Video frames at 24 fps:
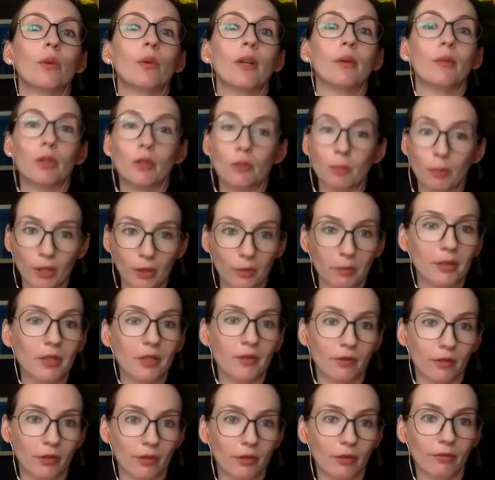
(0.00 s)
it was
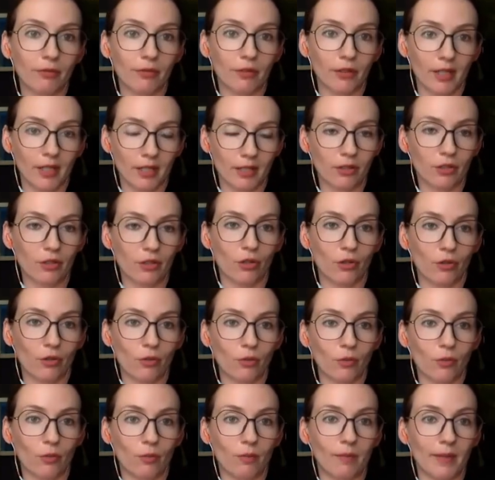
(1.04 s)
purposeful for us
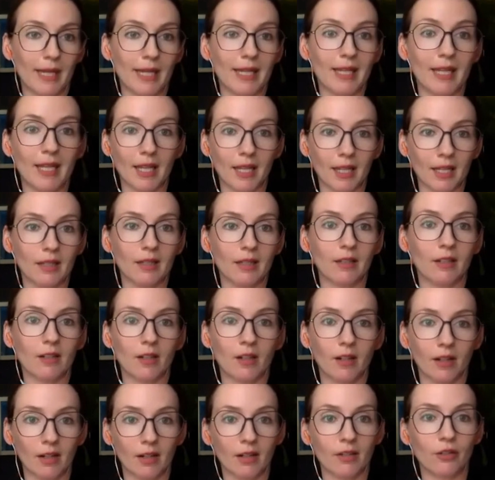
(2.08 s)
to begin
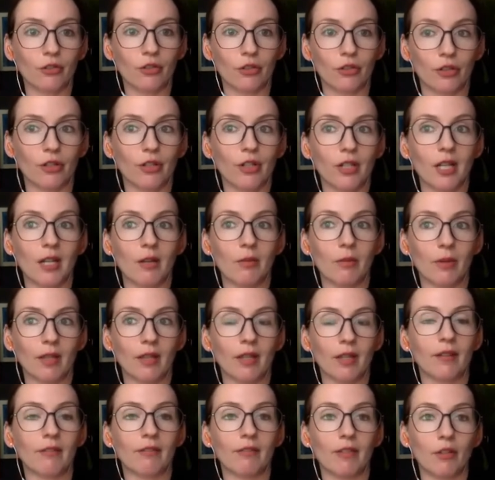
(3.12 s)
our journey with
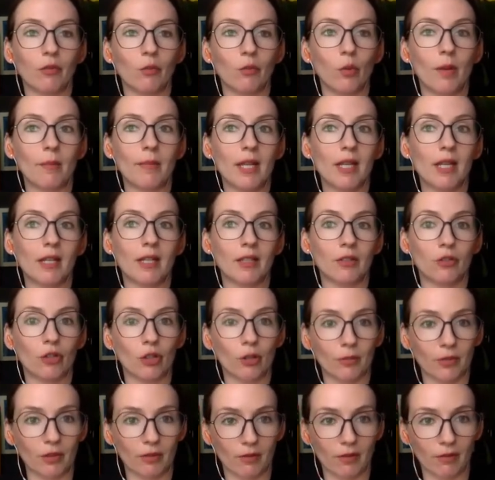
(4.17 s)
iFund Women in
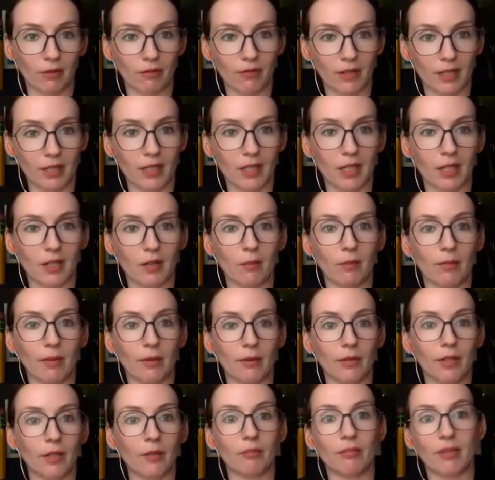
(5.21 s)
terms of the funding
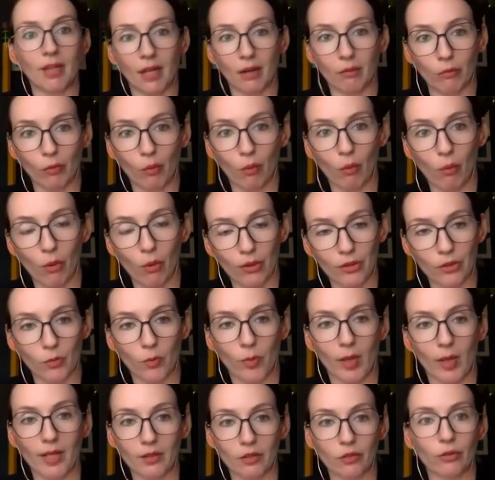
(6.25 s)
component being
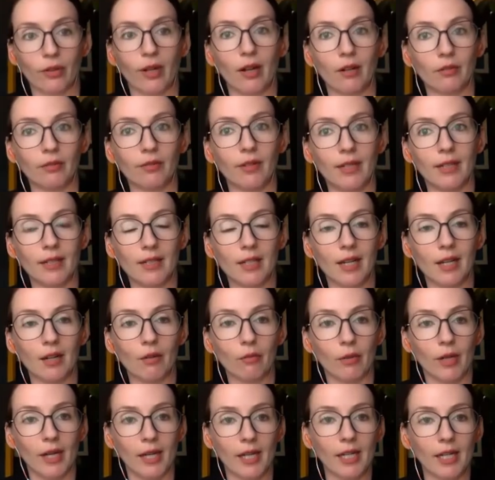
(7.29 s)
rewards-based
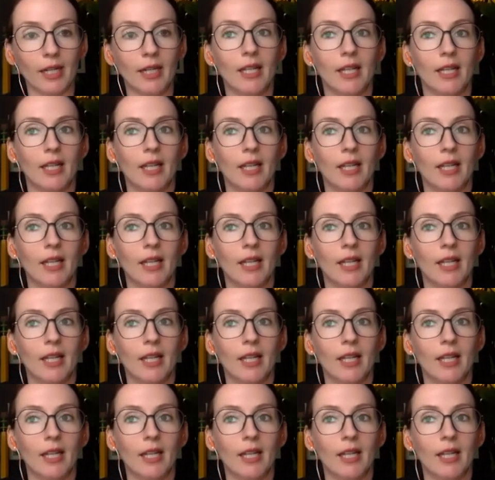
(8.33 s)
crowdfunding, right? Mm-hmm.